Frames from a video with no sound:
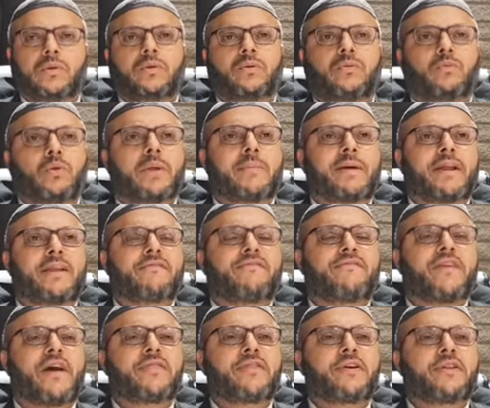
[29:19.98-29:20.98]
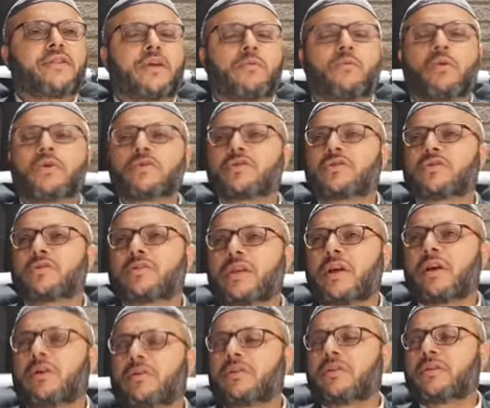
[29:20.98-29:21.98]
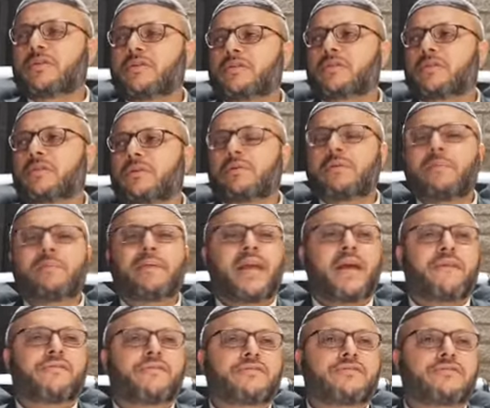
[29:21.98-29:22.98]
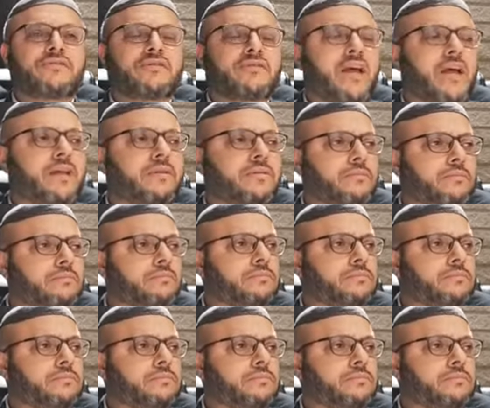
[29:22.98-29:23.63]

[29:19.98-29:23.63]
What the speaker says: What about a father that wants to say on behalf of his son?